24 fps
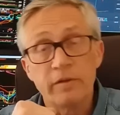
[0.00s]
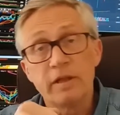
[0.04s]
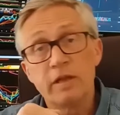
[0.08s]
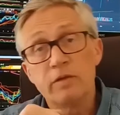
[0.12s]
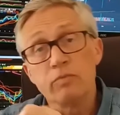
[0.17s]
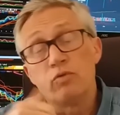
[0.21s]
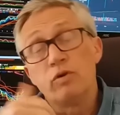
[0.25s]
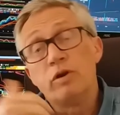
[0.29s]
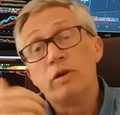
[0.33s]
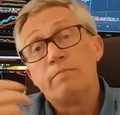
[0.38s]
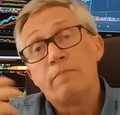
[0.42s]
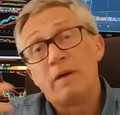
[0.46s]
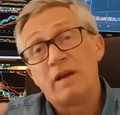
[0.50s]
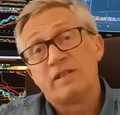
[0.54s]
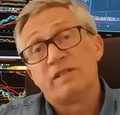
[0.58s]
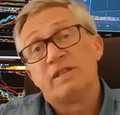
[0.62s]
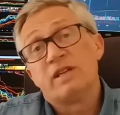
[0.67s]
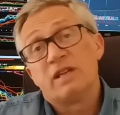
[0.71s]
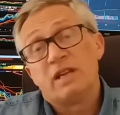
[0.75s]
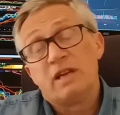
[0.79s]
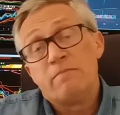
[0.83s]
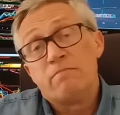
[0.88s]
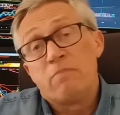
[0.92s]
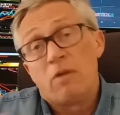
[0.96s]
It really
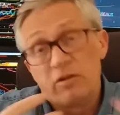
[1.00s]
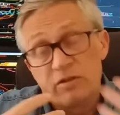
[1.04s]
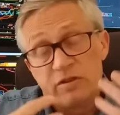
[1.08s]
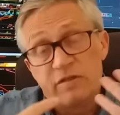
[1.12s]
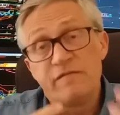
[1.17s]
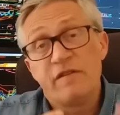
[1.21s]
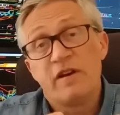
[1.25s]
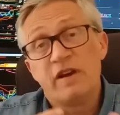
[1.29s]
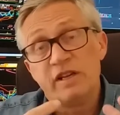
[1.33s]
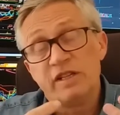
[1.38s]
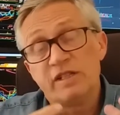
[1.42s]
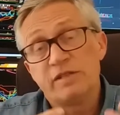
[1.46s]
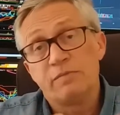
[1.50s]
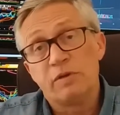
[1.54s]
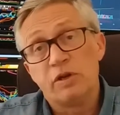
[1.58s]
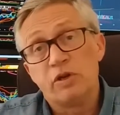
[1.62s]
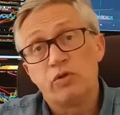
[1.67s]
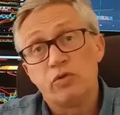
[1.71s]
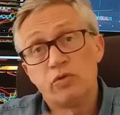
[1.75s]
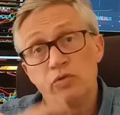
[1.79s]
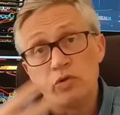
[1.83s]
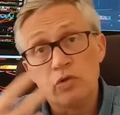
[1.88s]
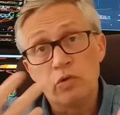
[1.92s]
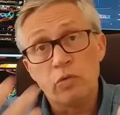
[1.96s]
basically motivates me
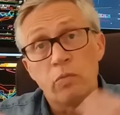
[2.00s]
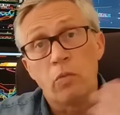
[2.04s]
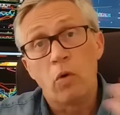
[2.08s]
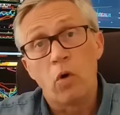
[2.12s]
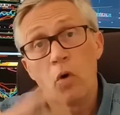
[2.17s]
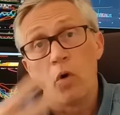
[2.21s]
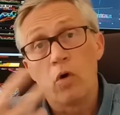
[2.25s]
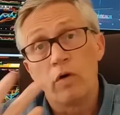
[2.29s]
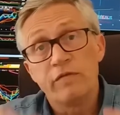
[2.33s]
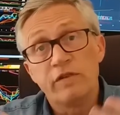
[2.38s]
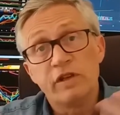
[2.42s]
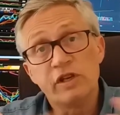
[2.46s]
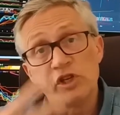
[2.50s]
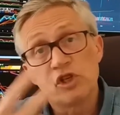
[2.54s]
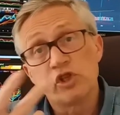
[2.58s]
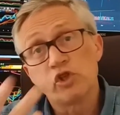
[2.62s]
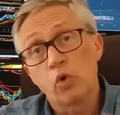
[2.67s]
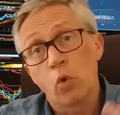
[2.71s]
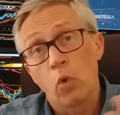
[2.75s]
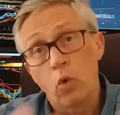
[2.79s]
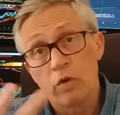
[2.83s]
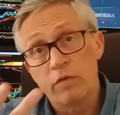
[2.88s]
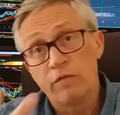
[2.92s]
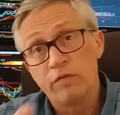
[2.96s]
to do more of these
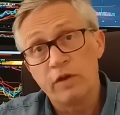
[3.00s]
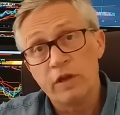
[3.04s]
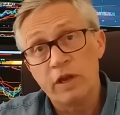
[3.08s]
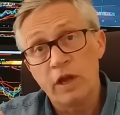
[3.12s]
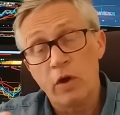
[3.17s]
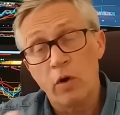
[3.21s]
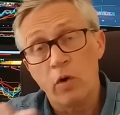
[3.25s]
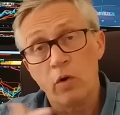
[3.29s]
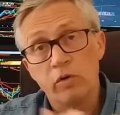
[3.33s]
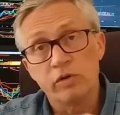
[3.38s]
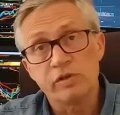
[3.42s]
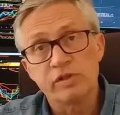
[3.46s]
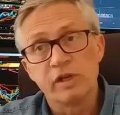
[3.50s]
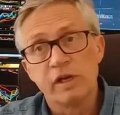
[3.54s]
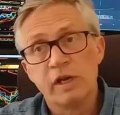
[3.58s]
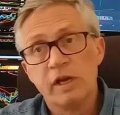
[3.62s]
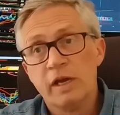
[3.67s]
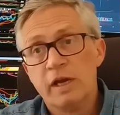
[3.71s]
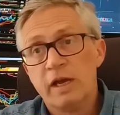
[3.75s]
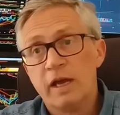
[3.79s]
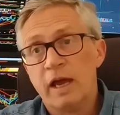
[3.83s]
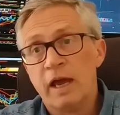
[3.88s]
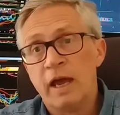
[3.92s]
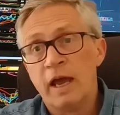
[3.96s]
short videos
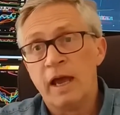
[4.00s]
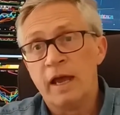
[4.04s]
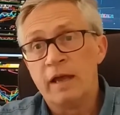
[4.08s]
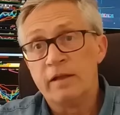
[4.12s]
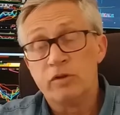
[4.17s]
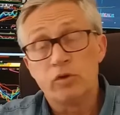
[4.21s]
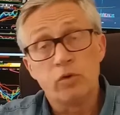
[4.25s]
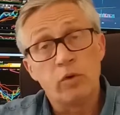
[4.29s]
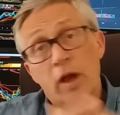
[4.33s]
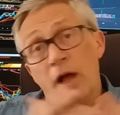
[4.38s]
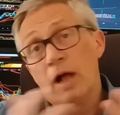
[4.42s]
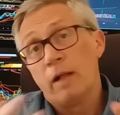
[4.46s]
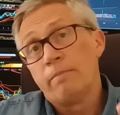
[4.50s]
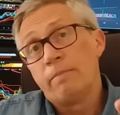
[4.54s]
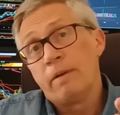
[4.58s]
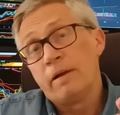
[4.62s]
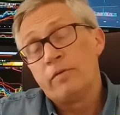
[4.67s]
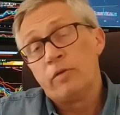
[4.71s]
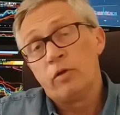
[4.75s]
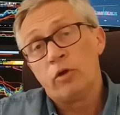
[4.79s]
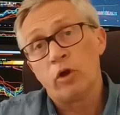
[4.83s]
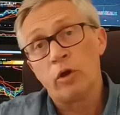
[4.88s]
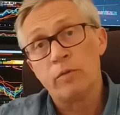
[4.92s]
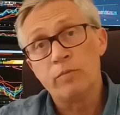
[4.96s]
and to help
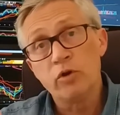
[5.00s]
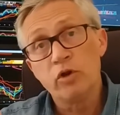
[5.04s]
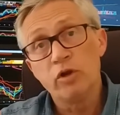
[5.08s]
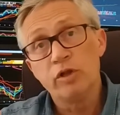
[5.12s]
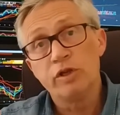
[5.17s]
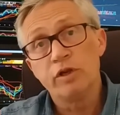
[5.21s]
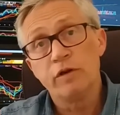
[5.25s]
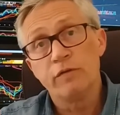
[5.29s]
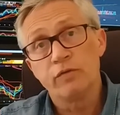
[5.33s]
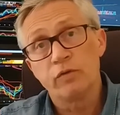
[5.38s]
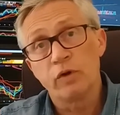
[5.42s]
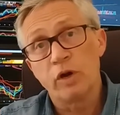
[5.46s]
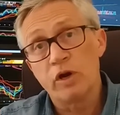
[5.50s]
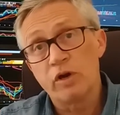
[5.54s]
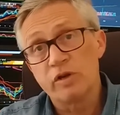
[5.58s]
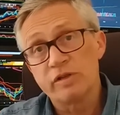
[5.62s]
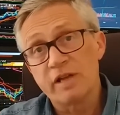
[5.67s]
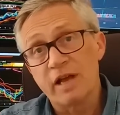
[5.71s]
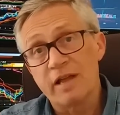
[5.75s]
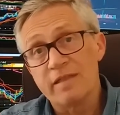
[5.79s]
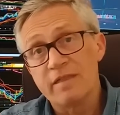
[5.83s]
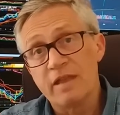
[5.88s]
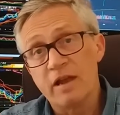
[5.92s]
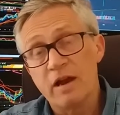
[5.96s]
out the community of traders
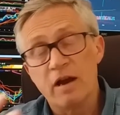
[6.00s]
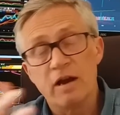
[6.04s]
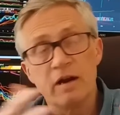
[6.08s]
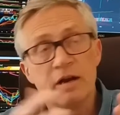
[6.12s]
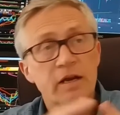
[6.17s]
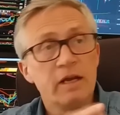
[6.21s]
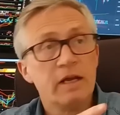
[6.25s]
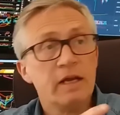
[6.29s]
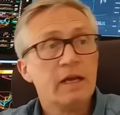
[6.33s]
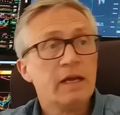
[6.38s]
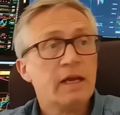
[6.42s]
out there.